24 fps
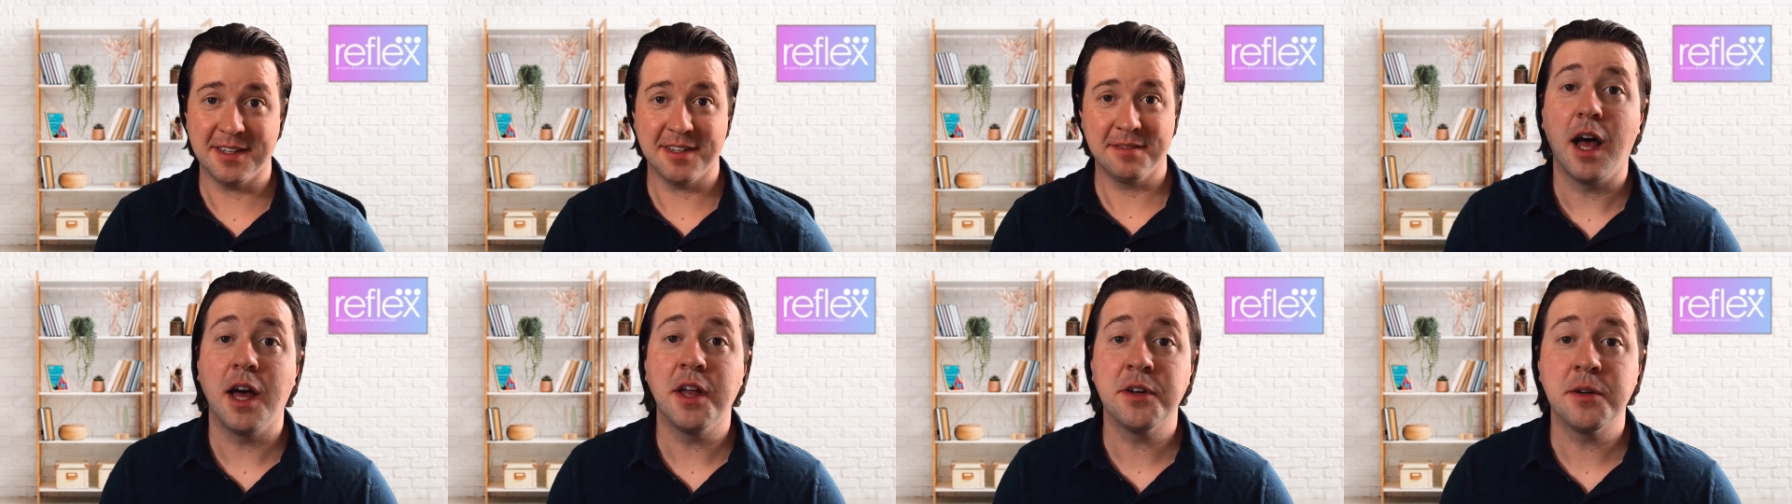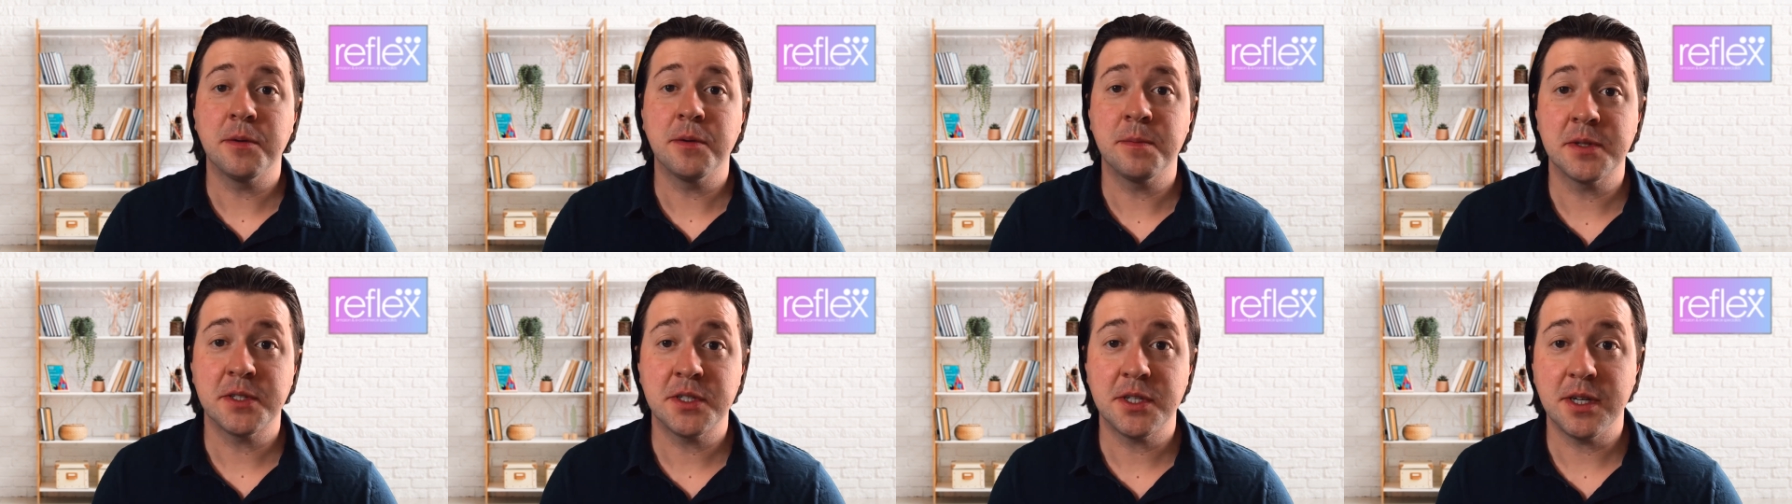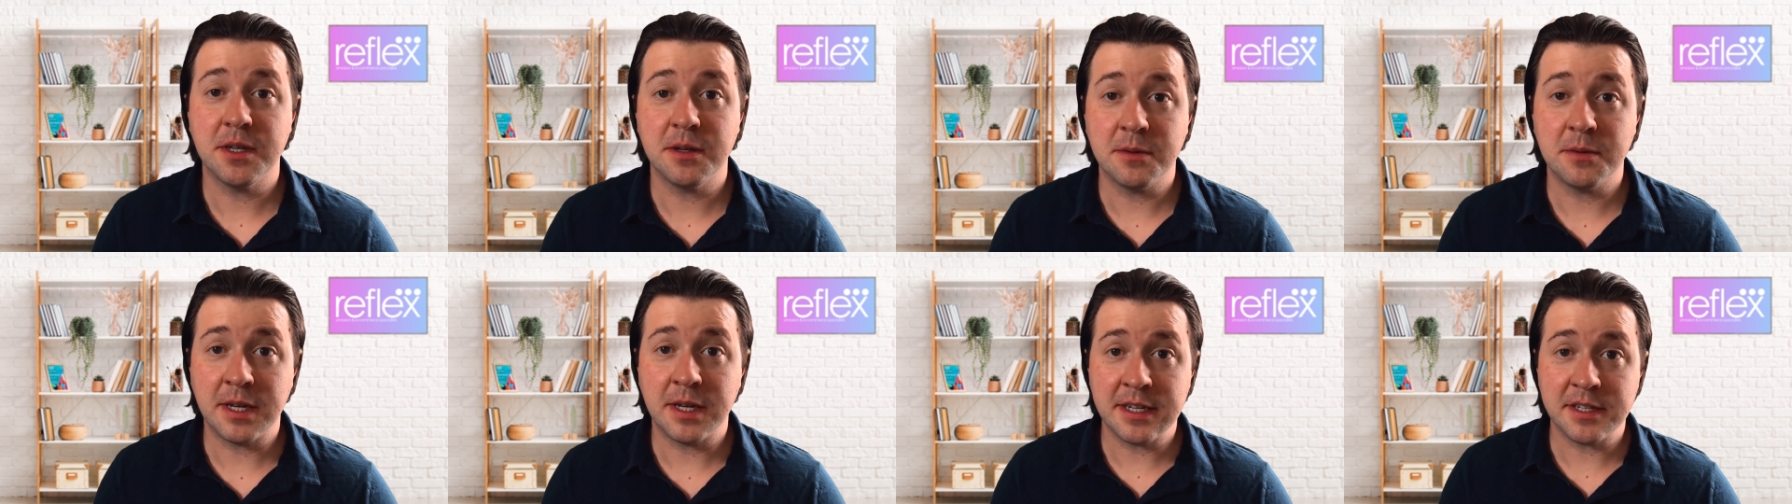And number
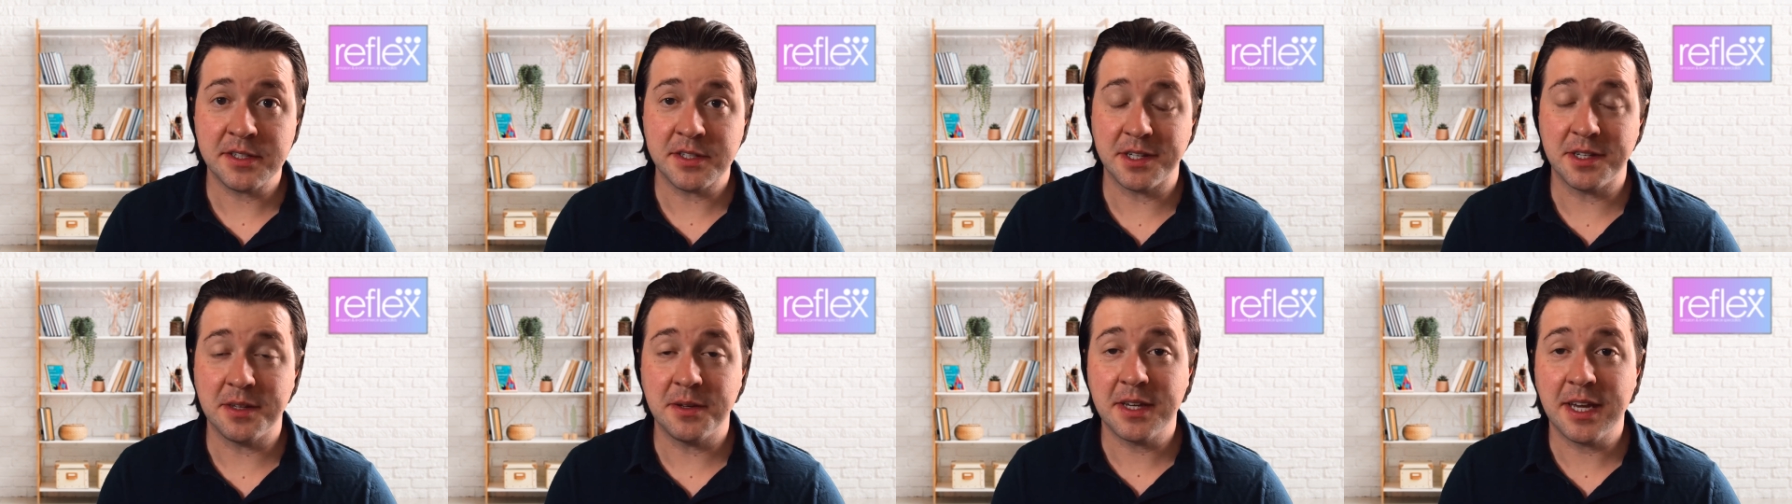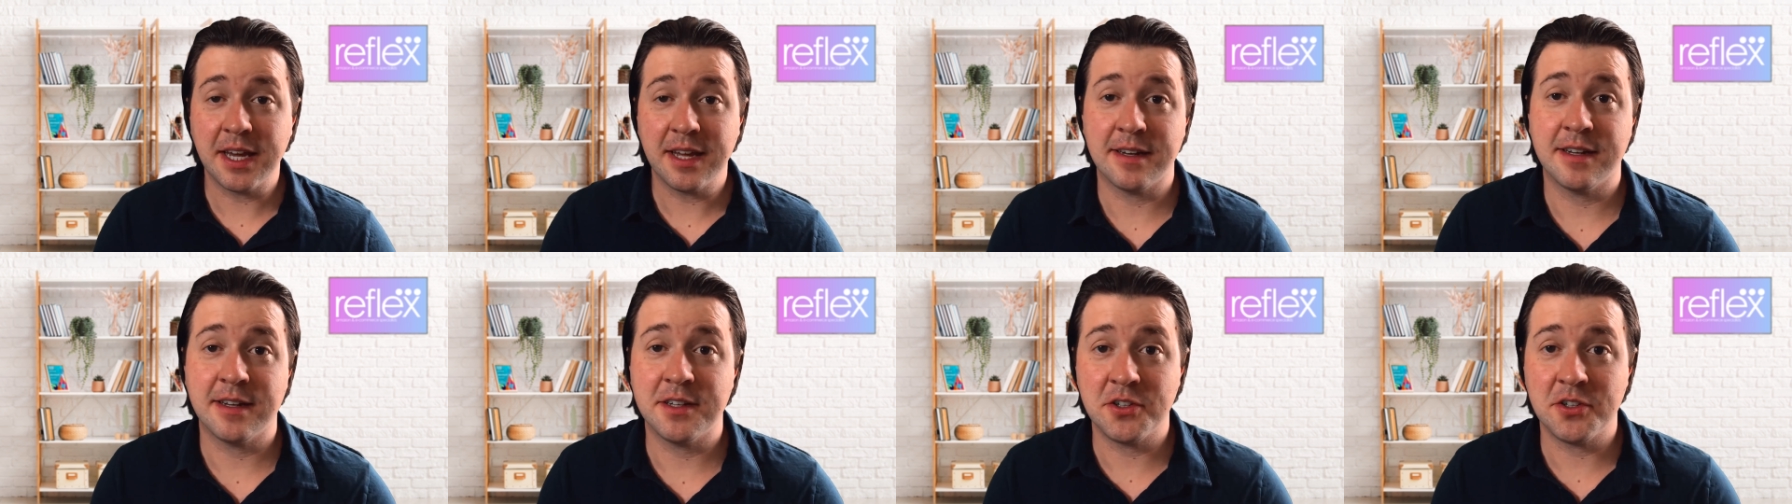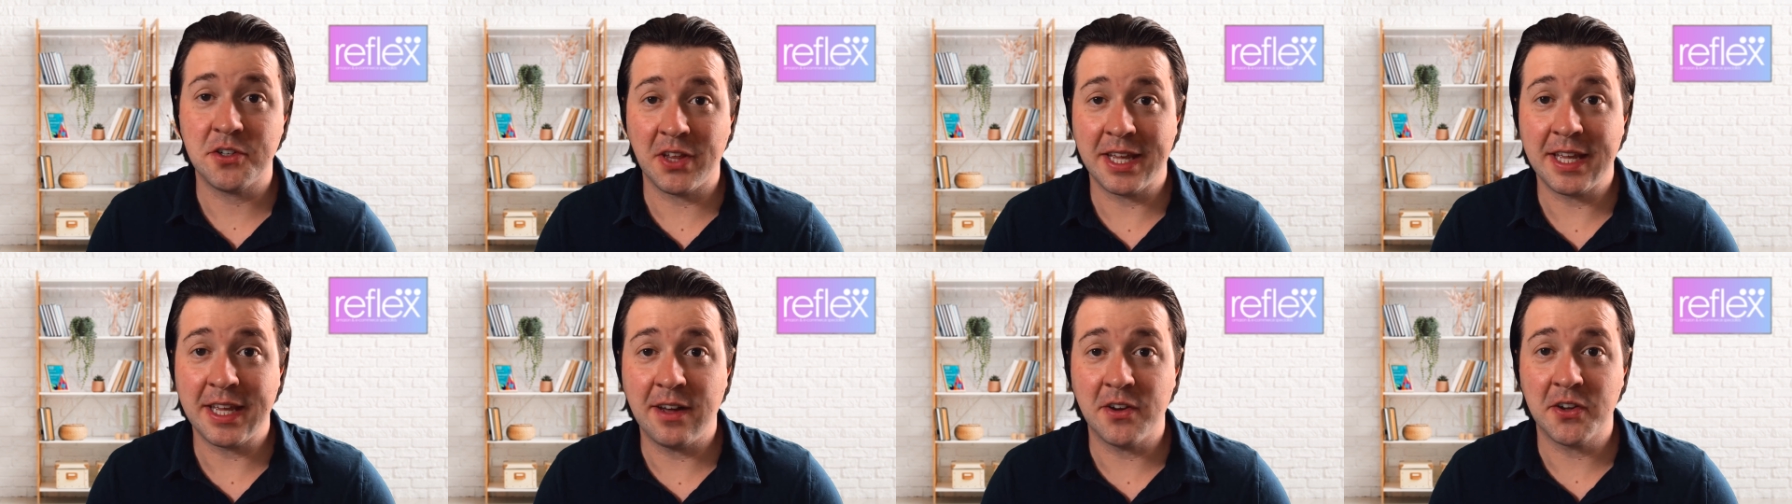2 is you can
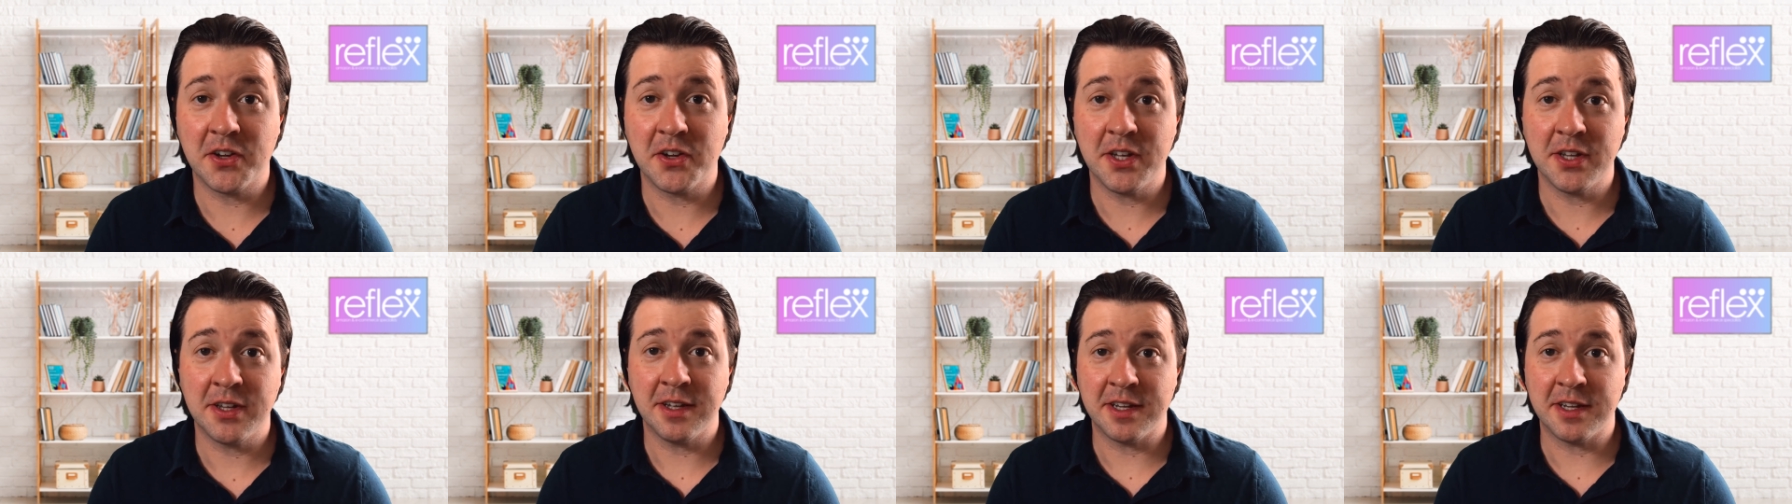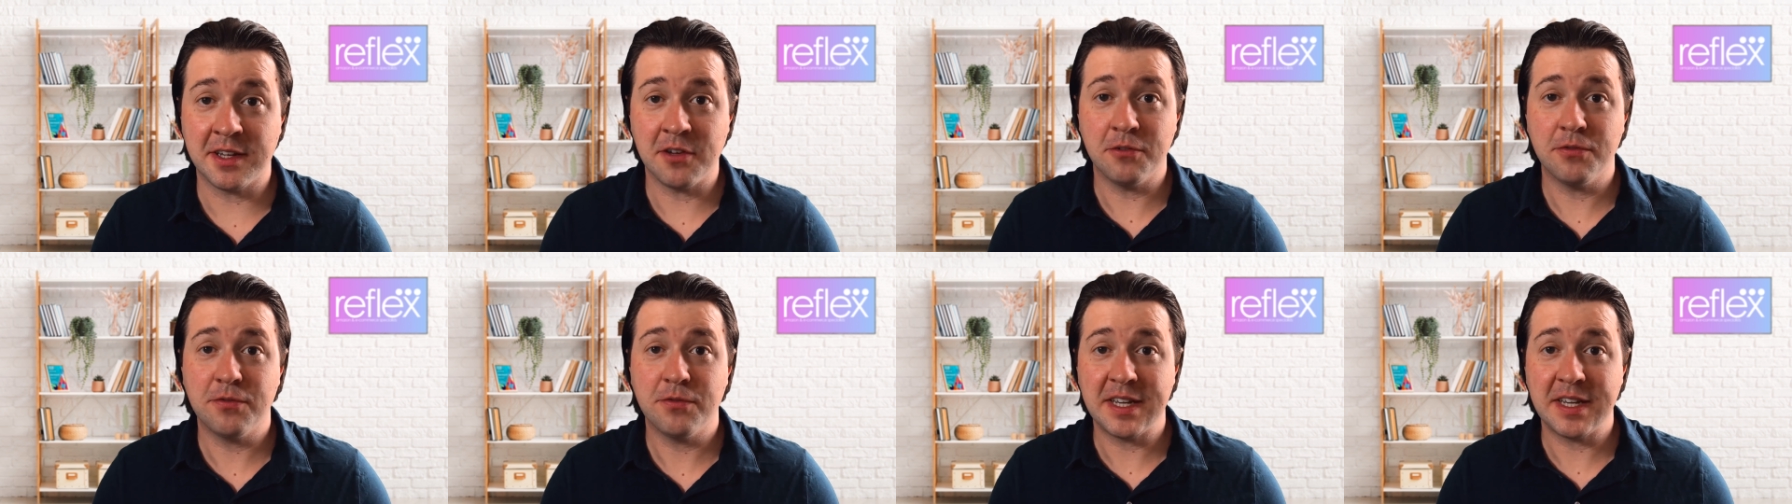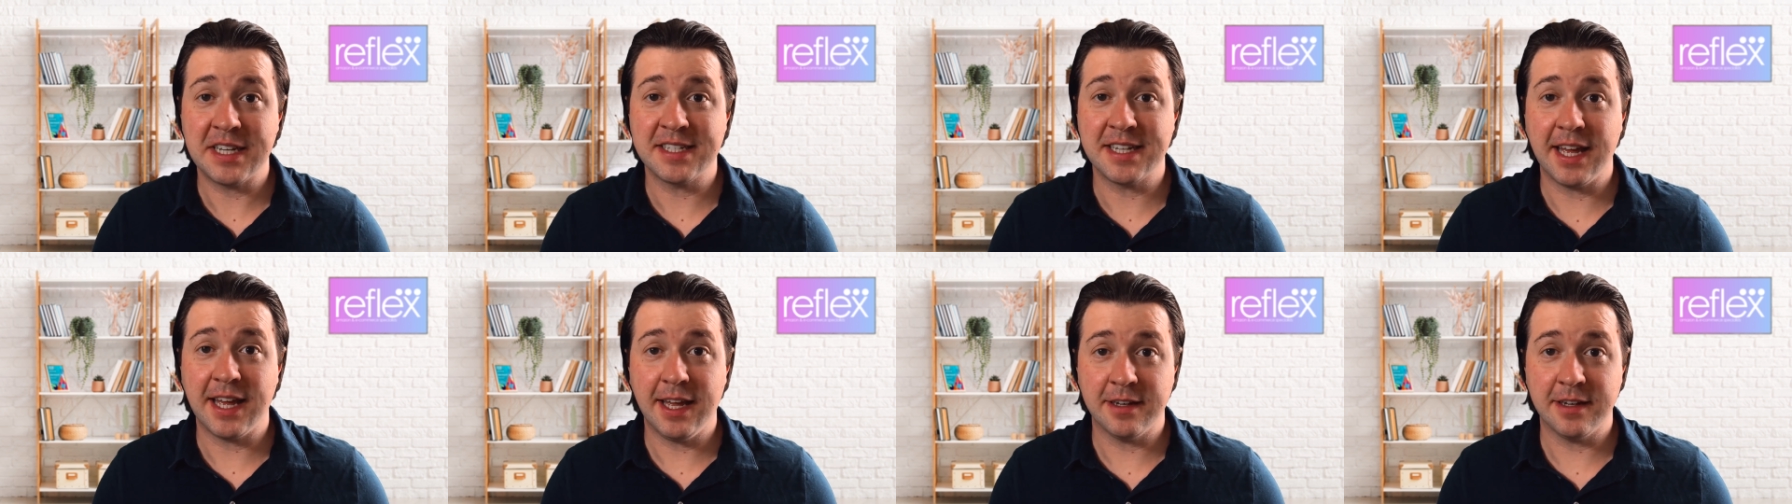actually calculate your fees
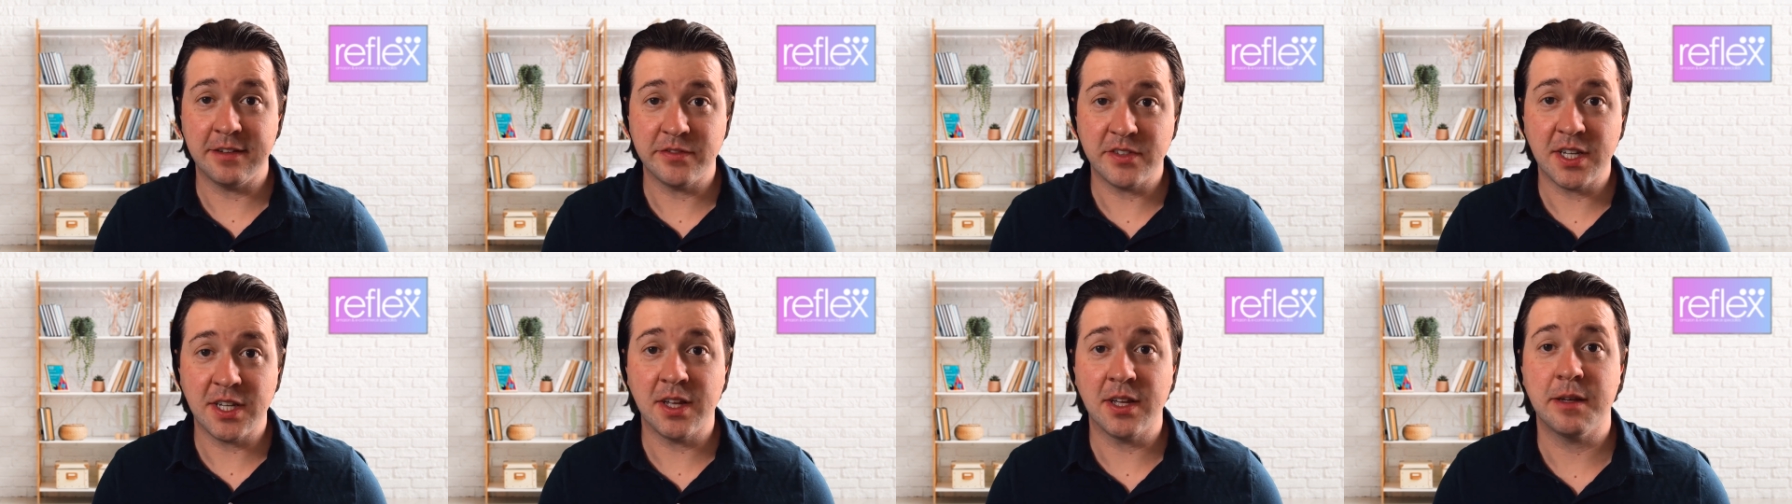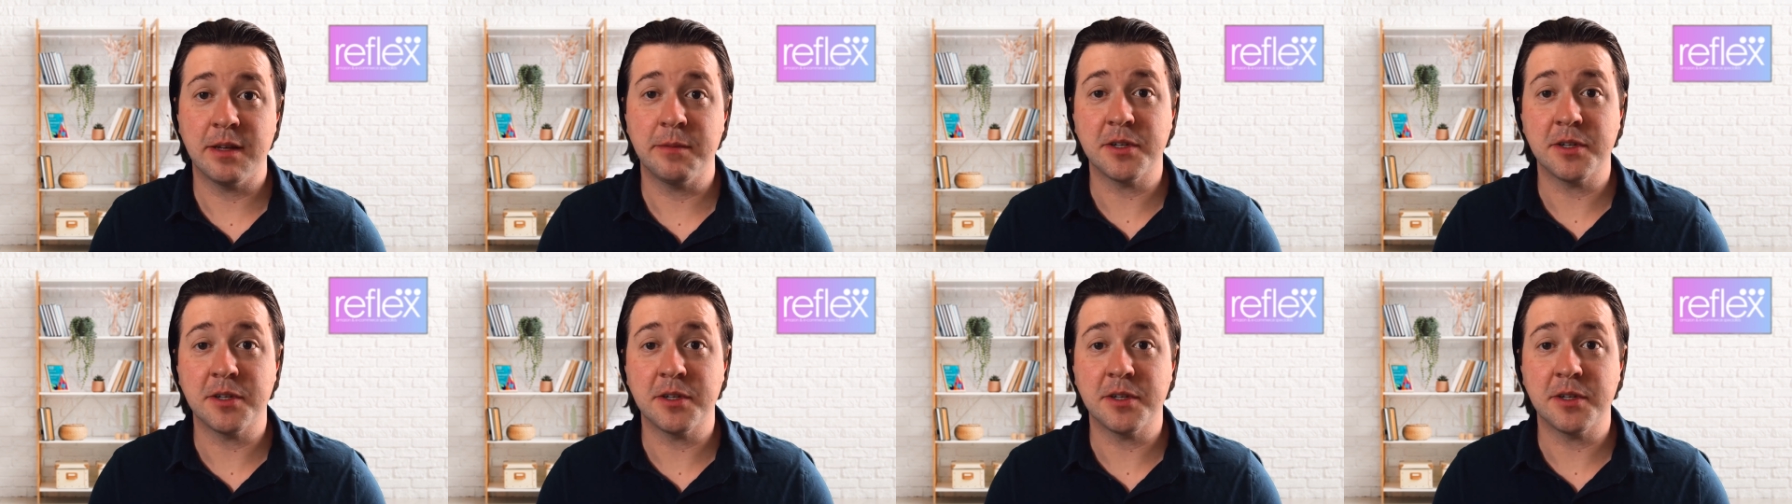ahead of time.